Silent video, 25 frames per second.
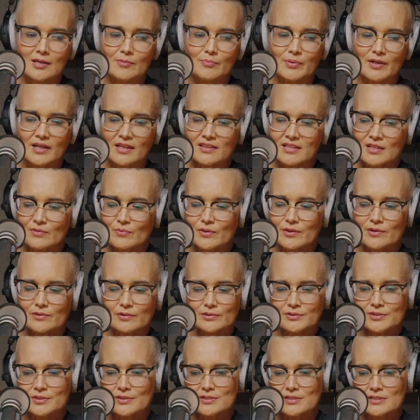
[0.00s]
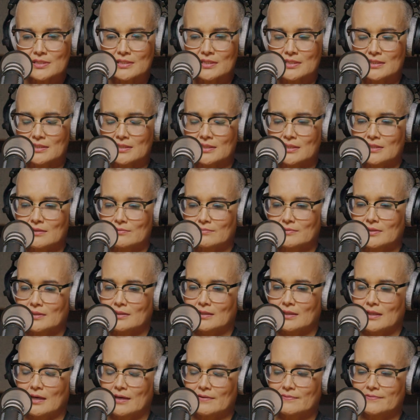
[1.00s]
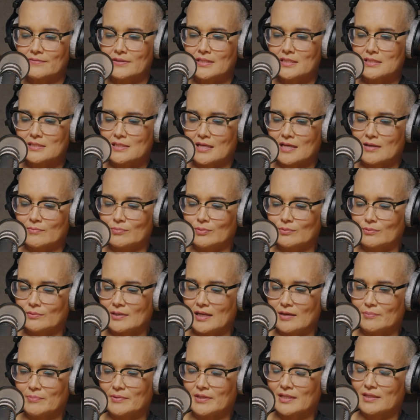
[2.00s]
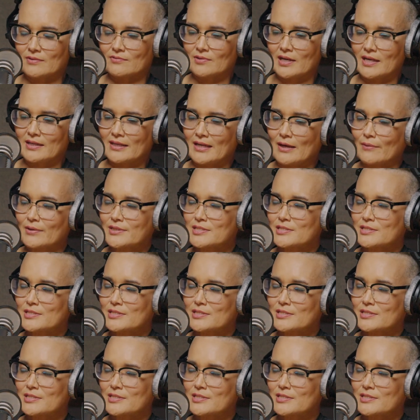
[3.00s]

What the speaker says: But I think we're also seeing another real-life example happening right now.